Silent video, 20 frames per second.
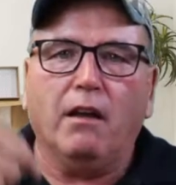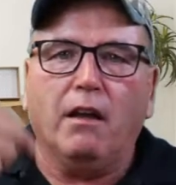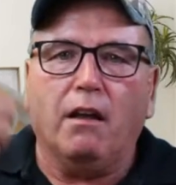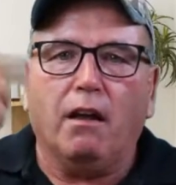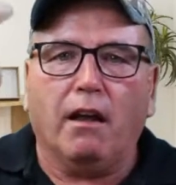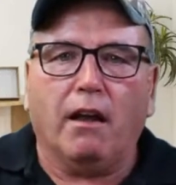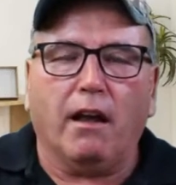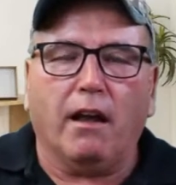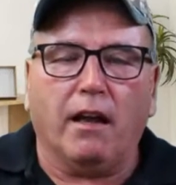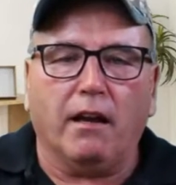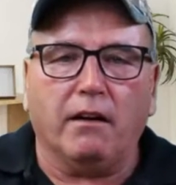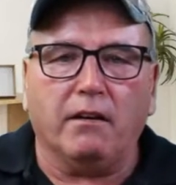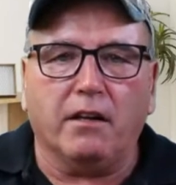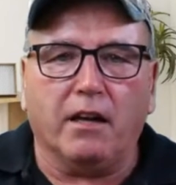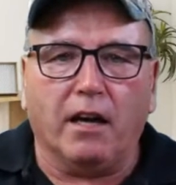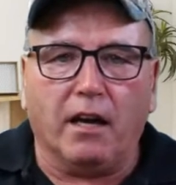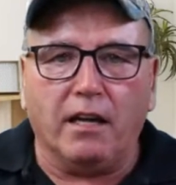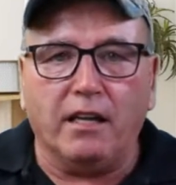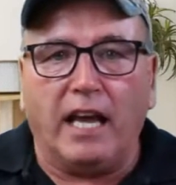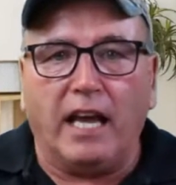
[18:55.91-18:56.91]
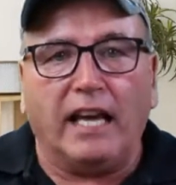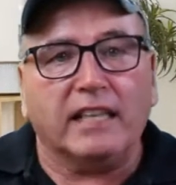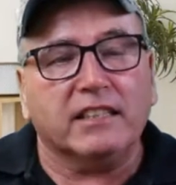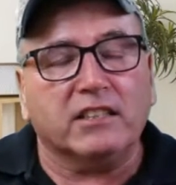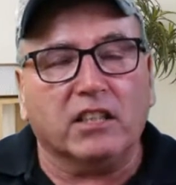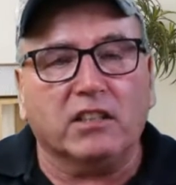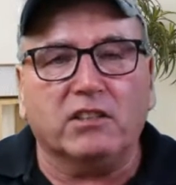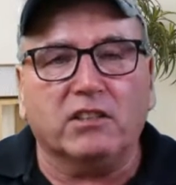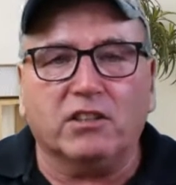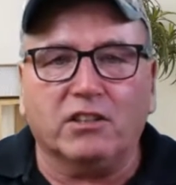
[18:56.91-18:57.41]
And yes,
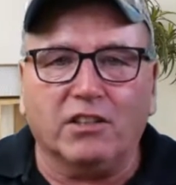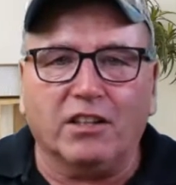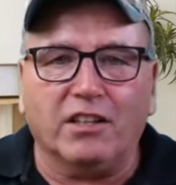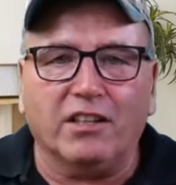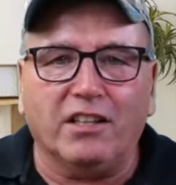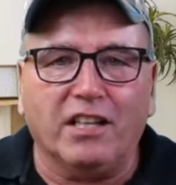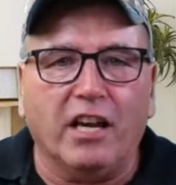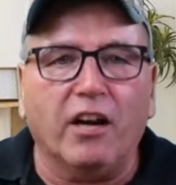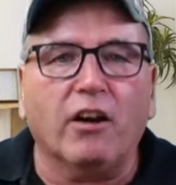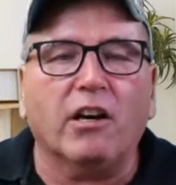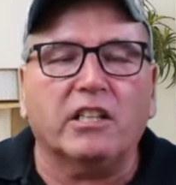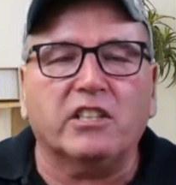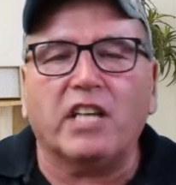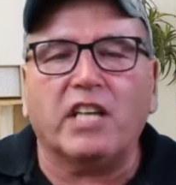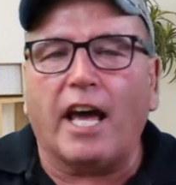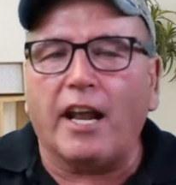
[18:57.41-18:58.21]
it's the air inside